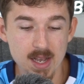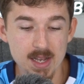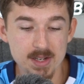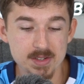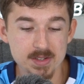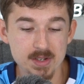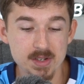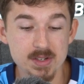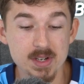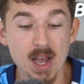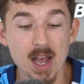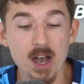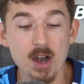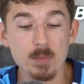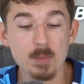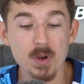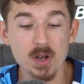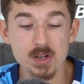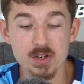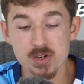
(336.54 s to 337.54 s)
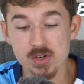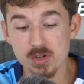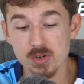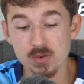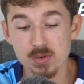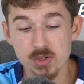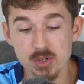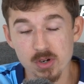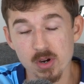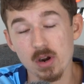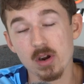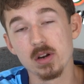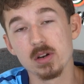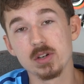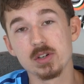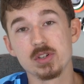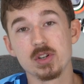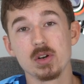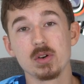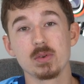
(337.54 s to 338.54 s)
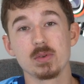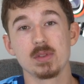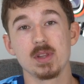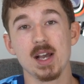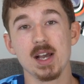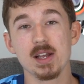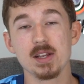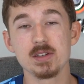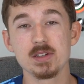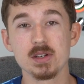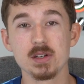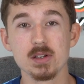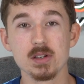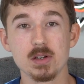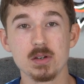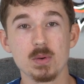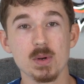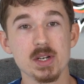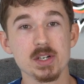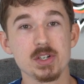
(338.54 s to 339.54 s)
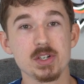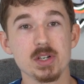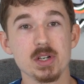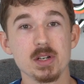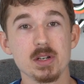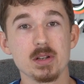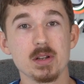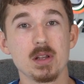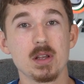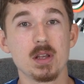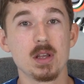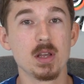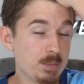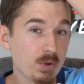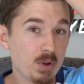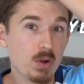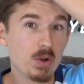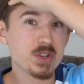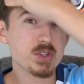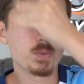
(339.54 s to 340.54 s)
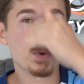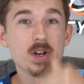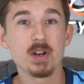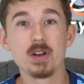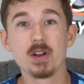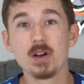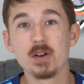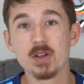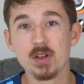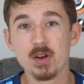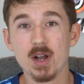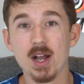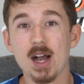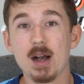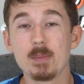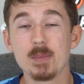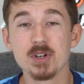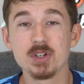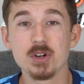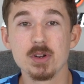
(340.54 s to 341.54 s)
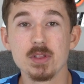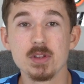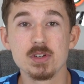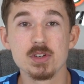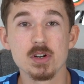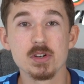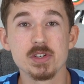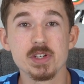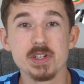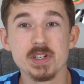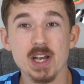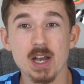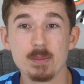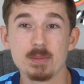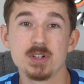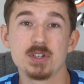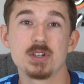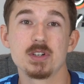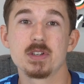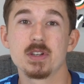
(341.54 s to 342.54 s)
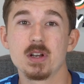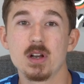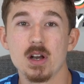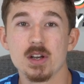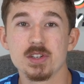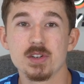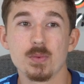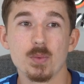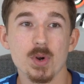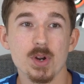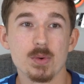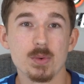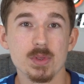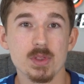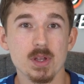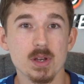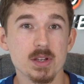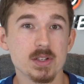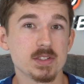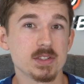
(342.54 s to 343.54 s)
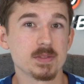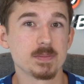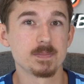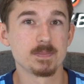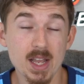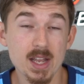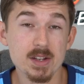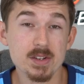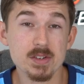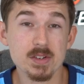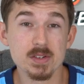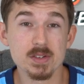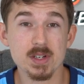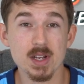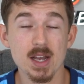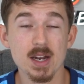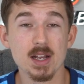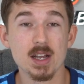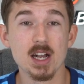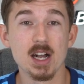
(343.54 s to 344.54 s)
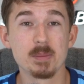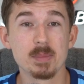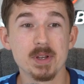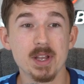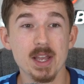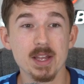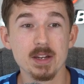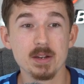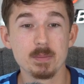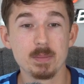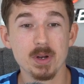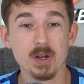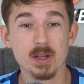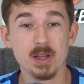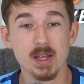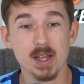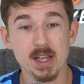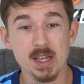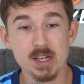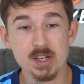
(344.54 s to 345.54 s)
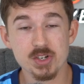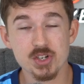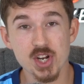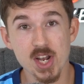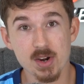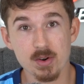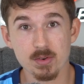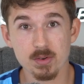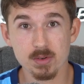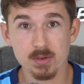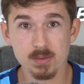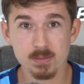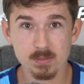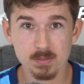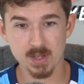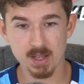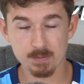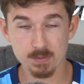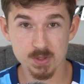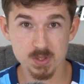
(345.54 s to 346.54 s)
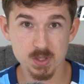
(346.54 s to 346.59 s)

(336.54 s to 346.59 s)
asked us, how much do you charge? So that is a good question. People always want to know, how much are the jerseys? How much does it cost to work with us? The answer is kind of complicated, but in general, if we're